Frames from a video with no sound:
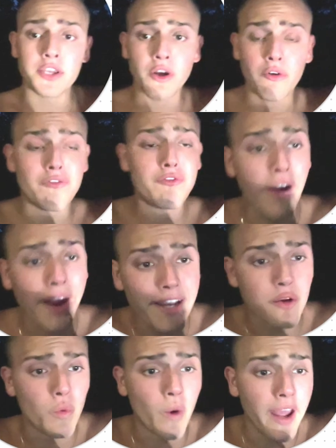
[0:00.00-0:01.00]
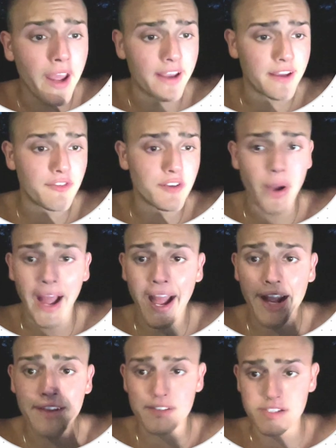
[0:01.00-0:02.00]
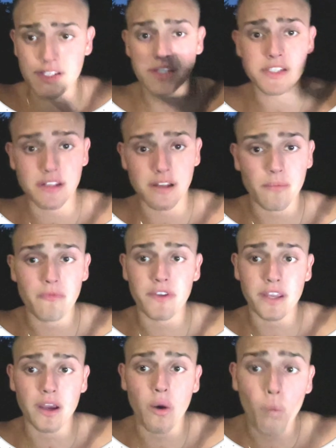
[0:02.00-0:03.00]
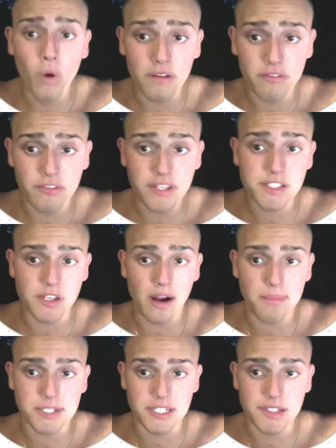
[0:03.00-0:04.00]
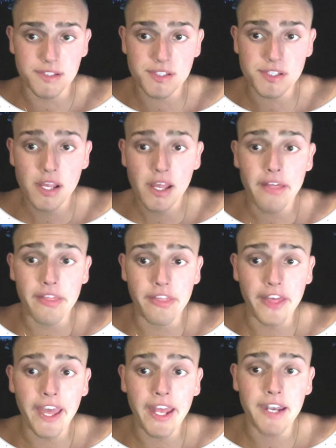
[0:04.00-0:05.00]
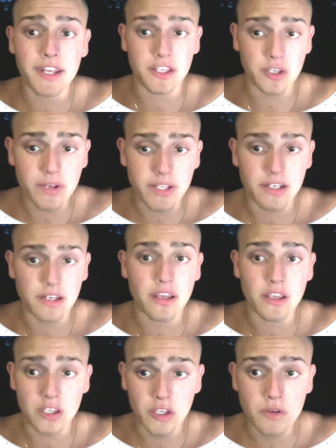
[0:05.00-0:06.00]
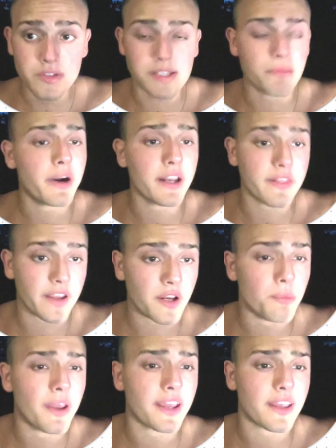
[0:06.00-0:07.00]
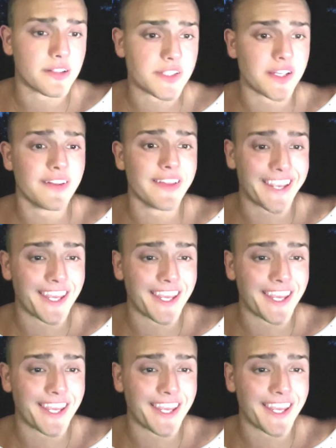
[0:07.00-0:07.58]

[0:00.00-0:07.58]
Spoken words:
find a way. If you hack the system via one of these options, then you can use the money that you're making to like